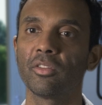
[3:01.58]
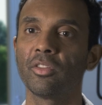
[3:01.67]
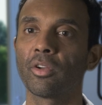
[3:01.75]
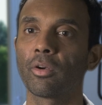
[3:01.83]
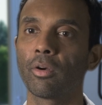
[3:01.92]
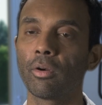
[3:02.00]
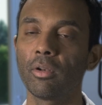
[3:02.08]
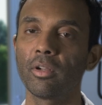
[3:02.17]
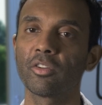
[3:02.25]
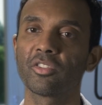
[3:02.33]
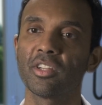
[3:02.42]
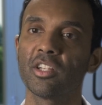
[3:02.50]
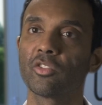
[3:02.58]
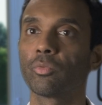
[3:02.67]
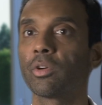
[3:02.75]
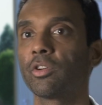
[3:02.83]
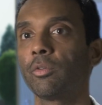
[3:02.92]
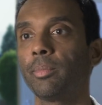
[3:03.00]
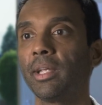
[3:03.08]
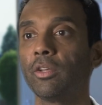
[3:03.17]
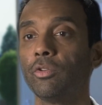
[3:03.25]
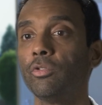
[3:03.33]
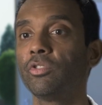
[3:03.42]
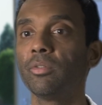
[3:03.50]
in the earlier stages when you're being
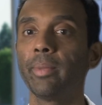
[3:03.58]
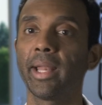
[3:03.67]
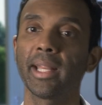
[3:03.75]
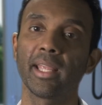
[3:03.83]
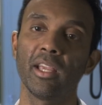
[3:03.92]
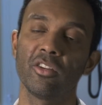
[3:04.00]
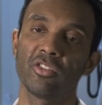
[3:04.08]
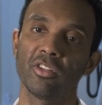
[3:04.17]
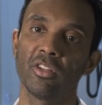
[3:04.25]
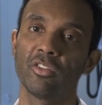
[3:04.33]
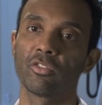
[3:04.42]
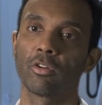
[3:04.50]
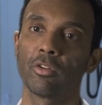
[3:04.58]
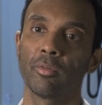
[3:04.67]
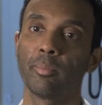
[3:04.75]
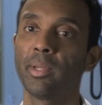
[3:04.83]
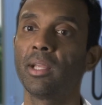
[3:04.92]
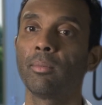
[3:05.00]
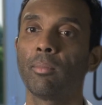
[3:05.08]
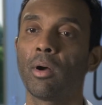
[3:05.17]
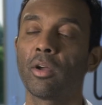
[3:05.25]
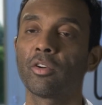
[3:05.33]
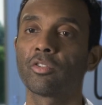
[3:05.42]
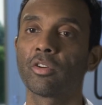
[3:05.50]
new to medications or you're being
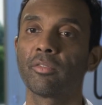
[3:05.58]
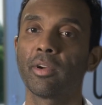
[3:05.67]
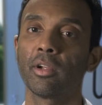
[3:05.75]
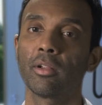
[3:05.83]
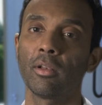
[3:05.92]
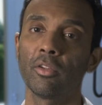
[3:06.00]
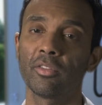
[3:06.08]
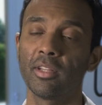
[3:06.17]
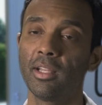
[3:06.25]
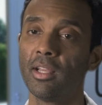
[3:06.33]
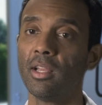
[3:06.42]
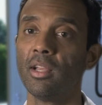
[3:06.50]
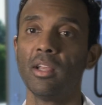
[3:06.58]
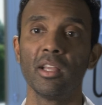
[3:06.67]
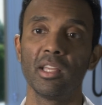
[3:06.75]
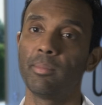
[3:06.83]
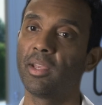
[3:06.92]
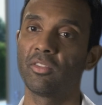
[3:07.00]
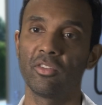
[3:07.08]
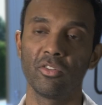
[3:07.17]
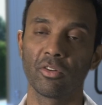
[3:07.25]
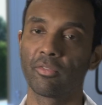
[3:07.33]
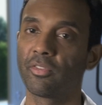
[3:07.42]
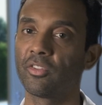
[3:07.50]
monitored very closely, you may see
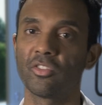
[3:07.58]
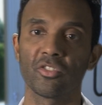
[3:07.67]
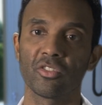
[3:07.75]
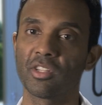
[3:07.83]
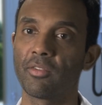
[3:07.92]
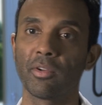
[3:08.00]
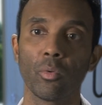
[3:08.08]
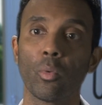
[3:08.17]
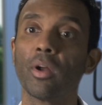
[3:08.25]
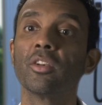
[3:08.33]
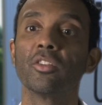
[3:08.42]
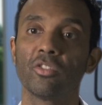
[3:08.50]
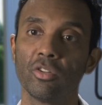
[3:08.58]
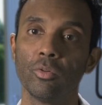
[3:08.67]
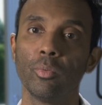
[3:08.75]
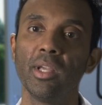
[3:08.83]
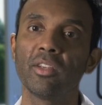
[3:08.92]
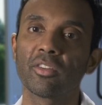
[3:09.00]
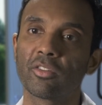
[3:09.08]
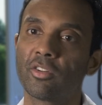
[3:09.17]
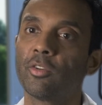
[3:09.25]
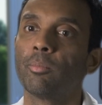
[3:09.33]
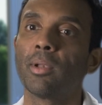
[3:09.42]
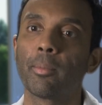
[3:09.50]
your physician every 1 to 2 weeks until
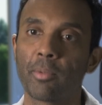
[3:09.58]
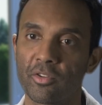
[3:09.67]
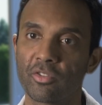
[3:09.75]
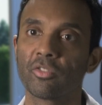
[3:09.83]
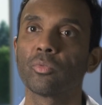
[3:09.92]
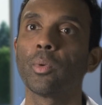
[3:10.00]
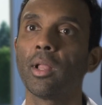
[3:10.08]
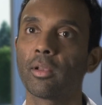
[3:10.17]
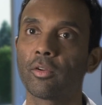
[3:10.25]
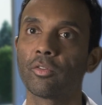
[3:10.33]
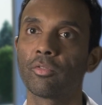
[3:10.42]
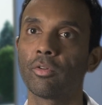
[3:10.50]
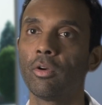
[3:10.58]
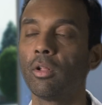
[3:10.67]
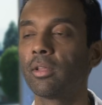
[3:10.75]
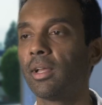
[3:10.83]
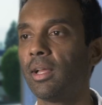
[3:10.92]
your blood pressure is well controlled.